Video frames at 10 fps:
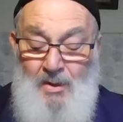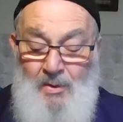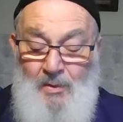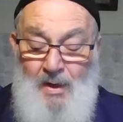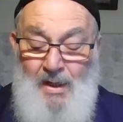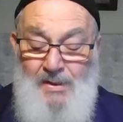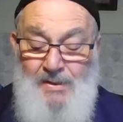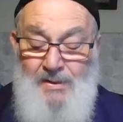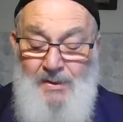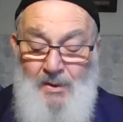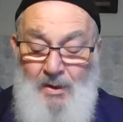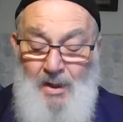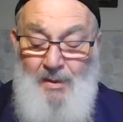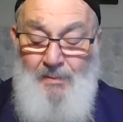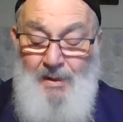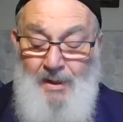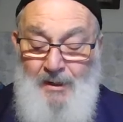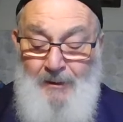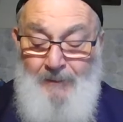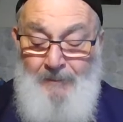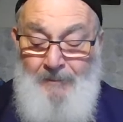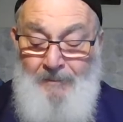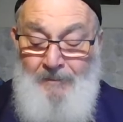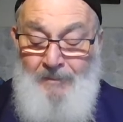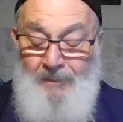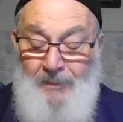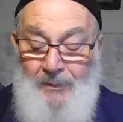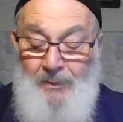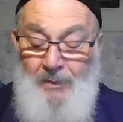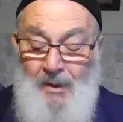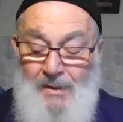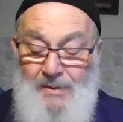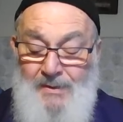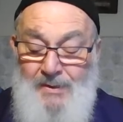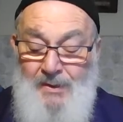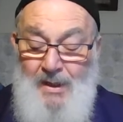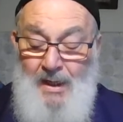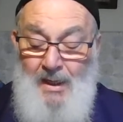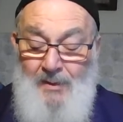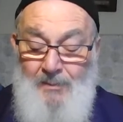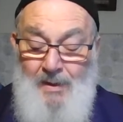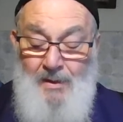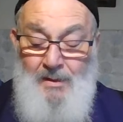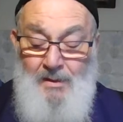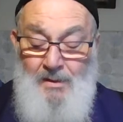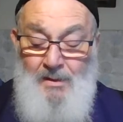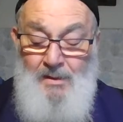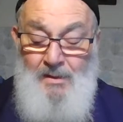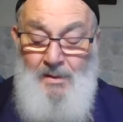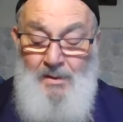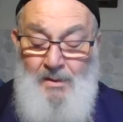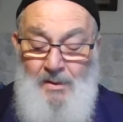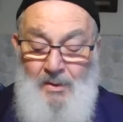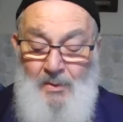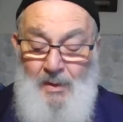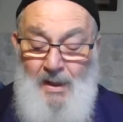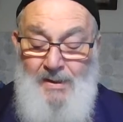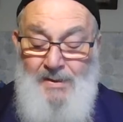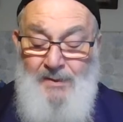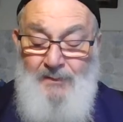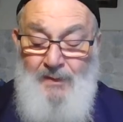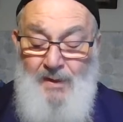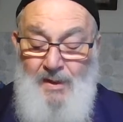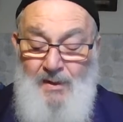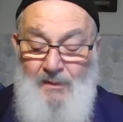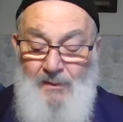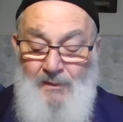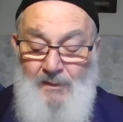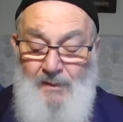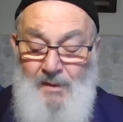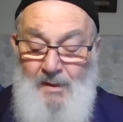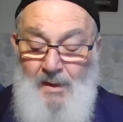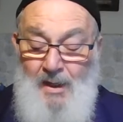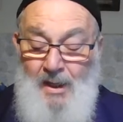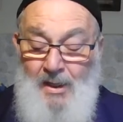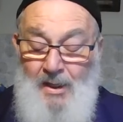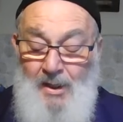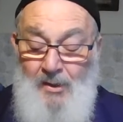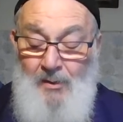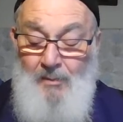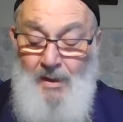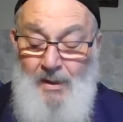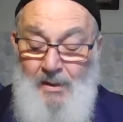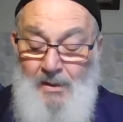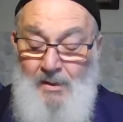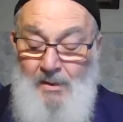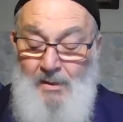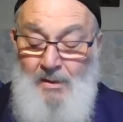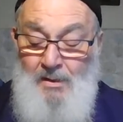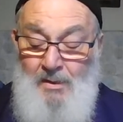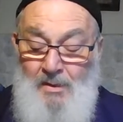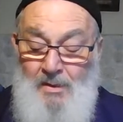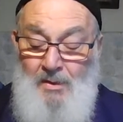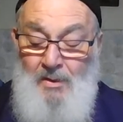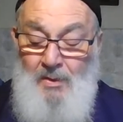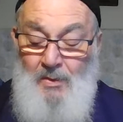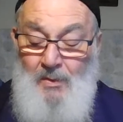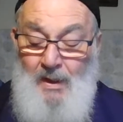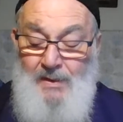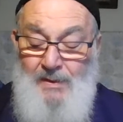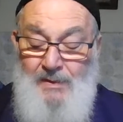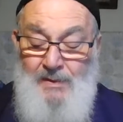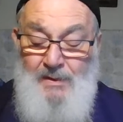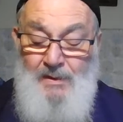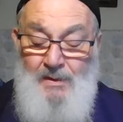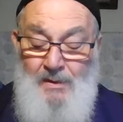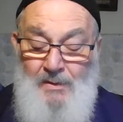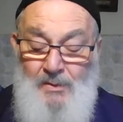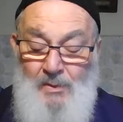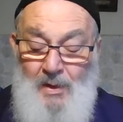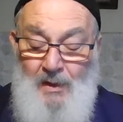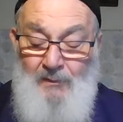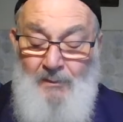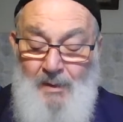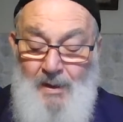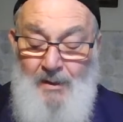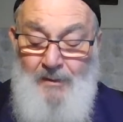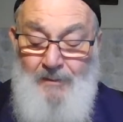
Christ to guide me, Christ to guard me, Christ to forgive and heal me, Christ to love me.